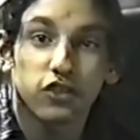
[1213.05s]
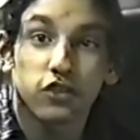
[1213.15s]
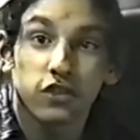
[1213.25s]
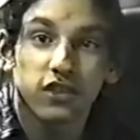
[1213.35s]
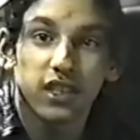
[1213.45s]

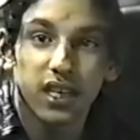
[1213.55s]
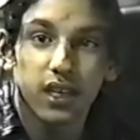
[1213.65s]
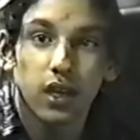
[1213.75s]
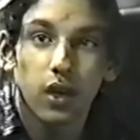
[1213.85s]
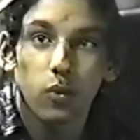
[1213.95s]
You can
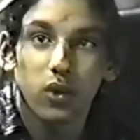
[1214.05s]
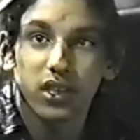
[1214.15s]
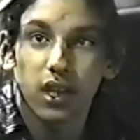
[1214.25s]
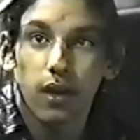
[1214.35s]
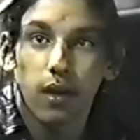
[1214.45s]
see
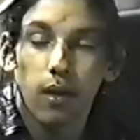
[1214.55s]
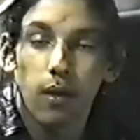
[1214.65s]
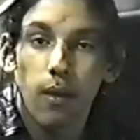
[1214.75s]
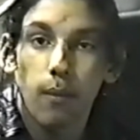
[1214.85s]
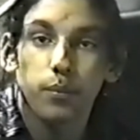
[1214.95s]
what the
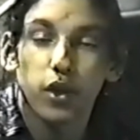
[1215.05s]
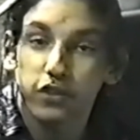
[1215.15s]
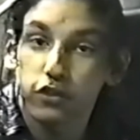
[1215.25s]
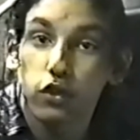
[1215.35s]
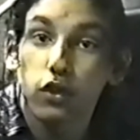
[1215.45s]

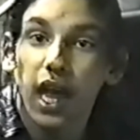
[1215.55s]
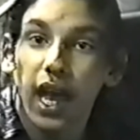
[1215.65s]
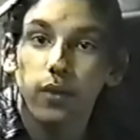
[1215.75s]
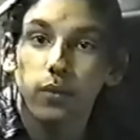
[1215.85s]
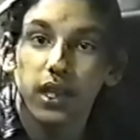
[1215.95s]
person looked
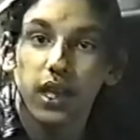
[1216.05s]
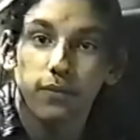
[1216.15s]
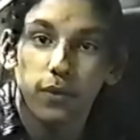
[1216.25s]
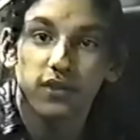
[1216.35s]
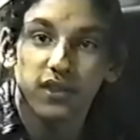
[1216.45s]
like when they
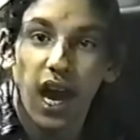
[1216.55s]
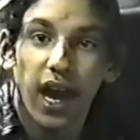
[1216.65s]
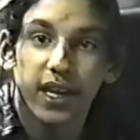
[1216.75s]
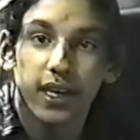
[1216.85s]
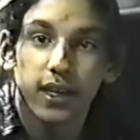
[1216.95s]
first
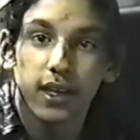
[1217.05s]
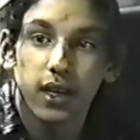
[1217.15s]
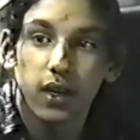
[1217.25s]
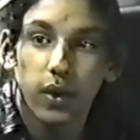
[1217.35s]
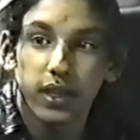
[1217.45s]
died,
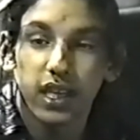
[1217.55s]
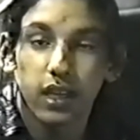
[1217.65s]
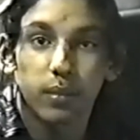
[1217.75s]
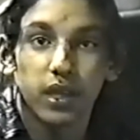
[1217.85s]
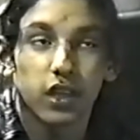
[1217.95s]
or they're
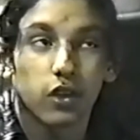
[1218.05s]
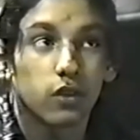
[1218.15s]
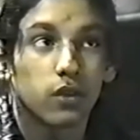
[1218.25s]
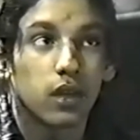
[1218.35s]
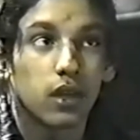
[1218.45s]
gonna be a
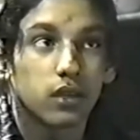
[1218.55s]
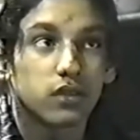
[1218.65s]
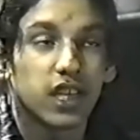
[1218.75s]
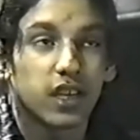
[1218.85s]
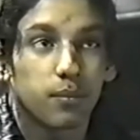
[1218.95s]
little
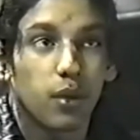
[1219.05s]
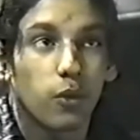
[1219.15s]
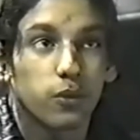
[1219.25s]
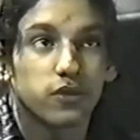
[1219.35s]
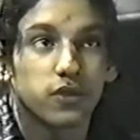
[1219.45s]

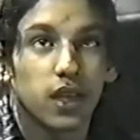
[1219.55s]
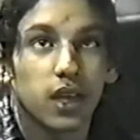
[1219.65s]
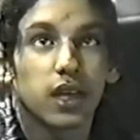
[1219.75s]
decomposed.